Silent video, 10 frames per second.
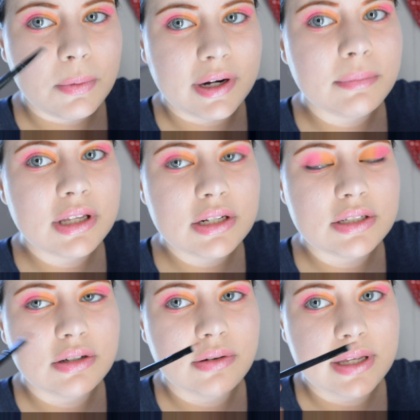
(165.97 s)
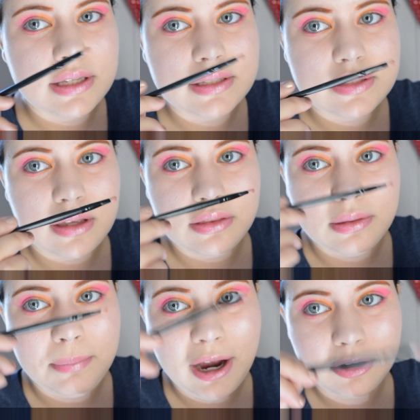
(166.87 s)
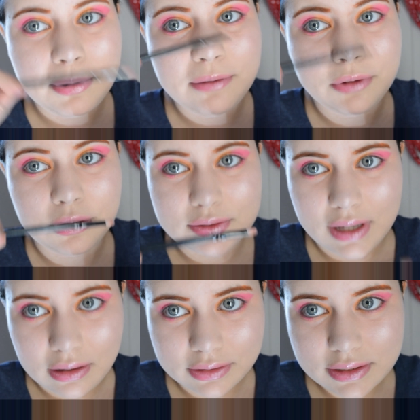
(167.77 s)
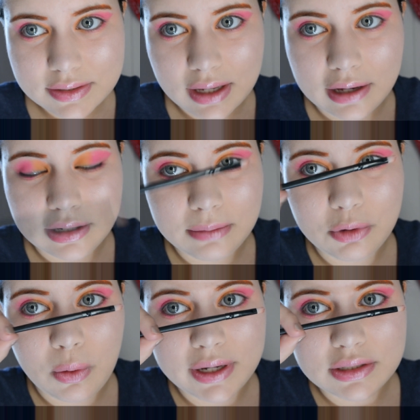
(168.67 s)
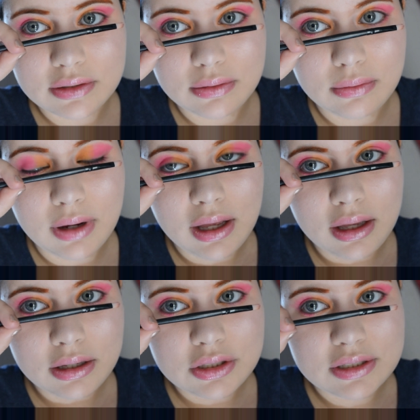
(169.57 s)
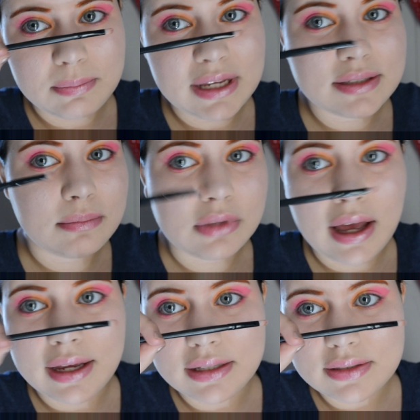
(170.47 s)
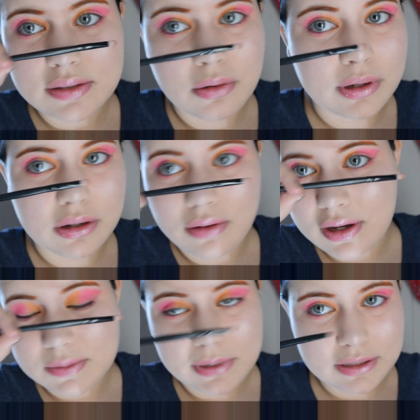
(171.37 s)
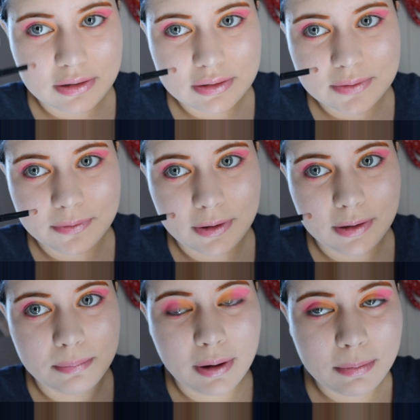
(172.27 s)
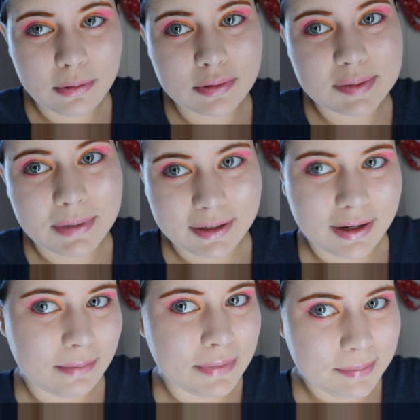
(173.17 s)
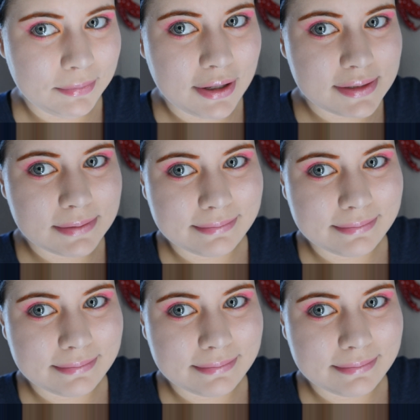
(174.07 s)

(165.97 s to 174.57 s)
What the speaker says: What I'm gonna do is the Powerpuff Girls colors. I am going to just make some lines going across my nose for Bubbles, Buttercup, and Blossom.